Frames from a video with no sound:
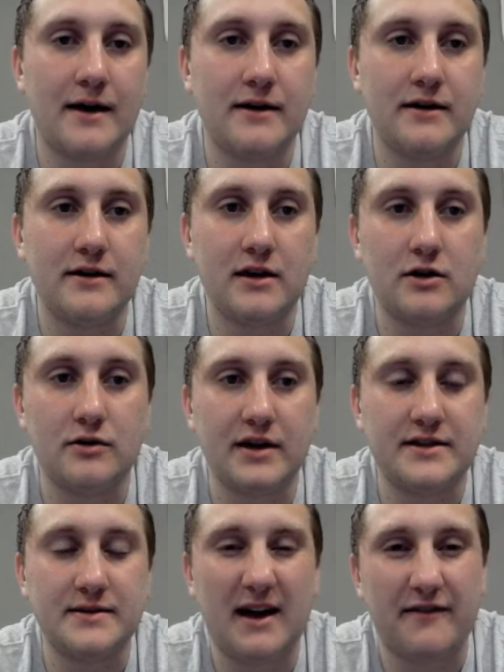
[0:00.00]

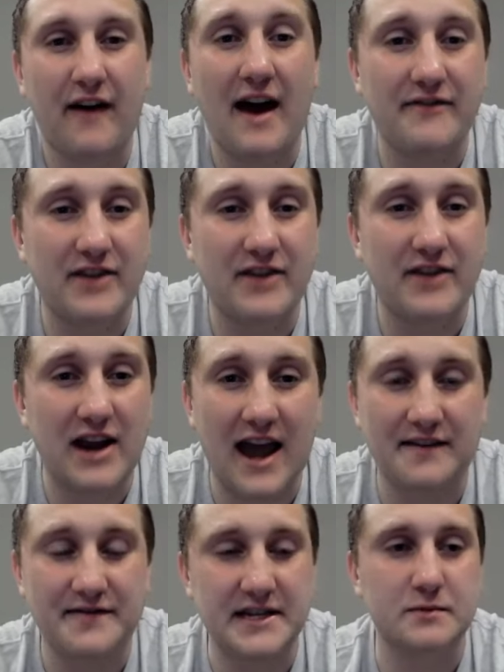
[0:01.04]
it's about a 5.5,
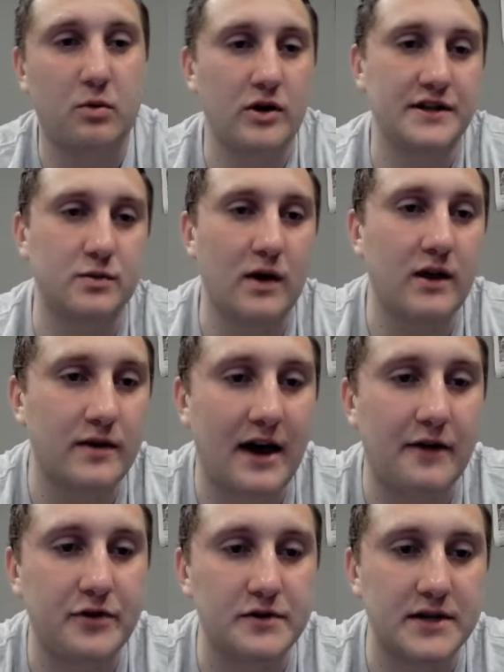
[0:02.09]
6-point swing
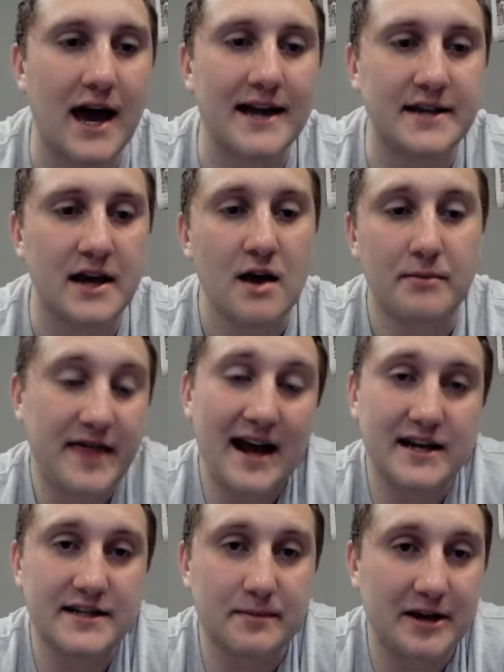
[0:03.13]
without those guys. But
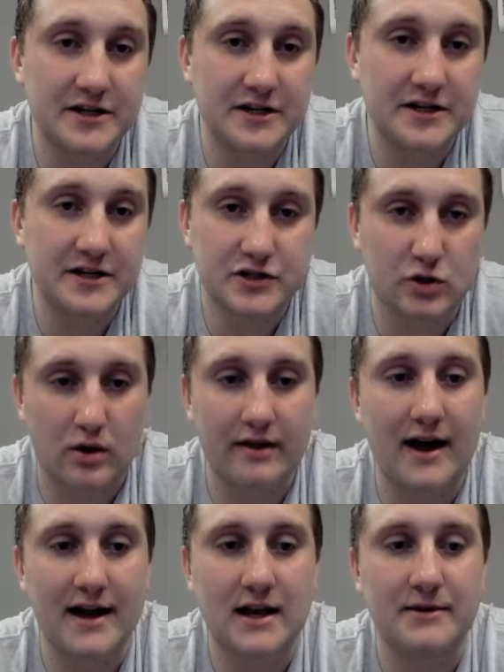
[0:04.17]
that is the biggest
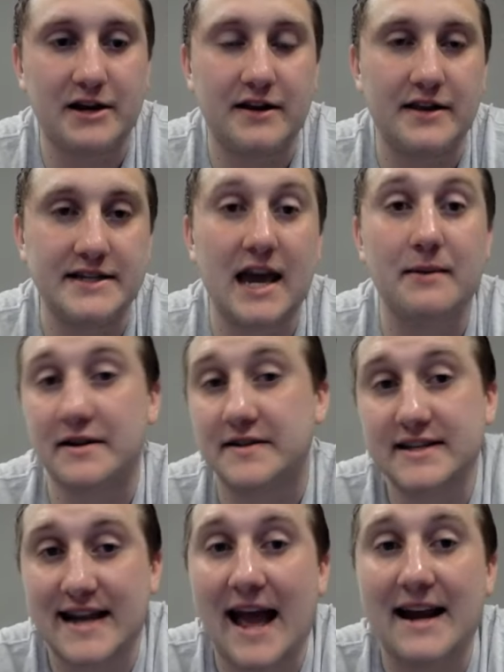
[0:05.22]
storyline coming into this game. Now,
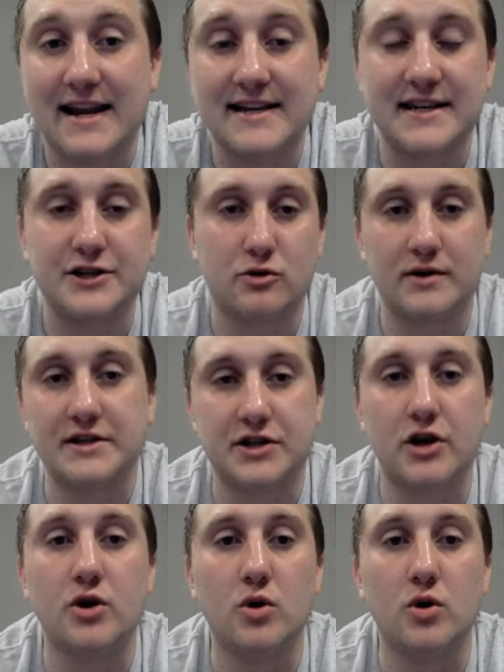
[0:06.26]
Cincinnati has
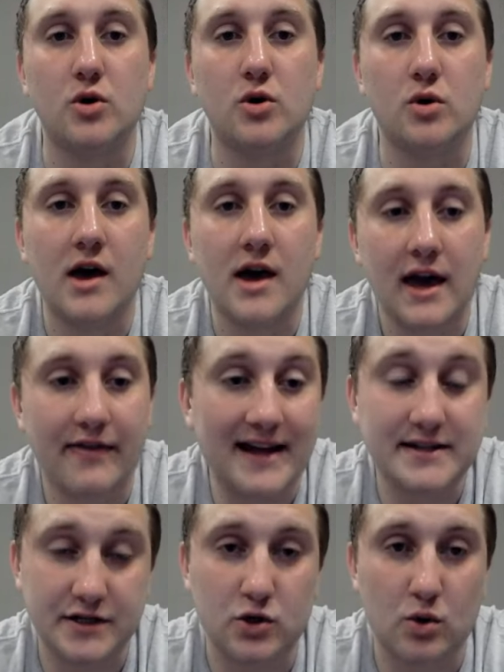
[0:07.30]
injuries too, and that's
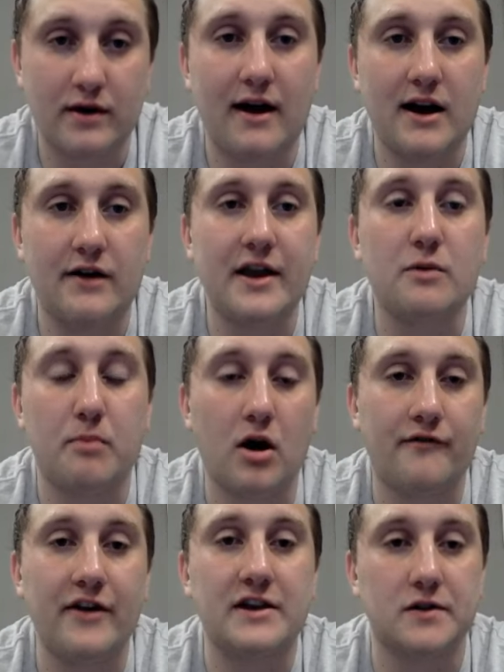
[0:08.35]
a storyline on their
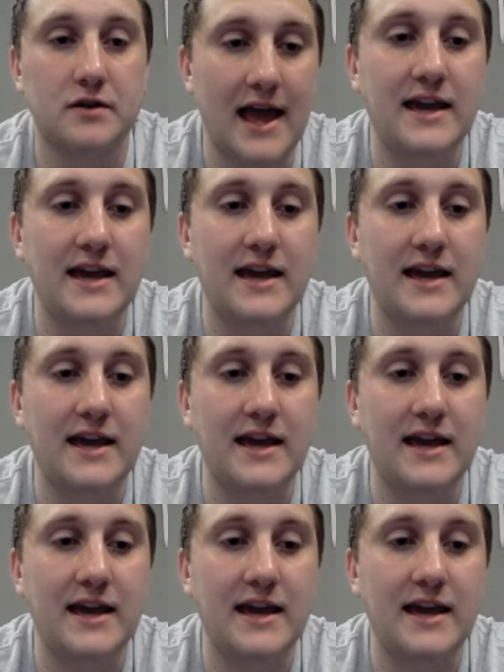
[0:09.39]
part. Viktor,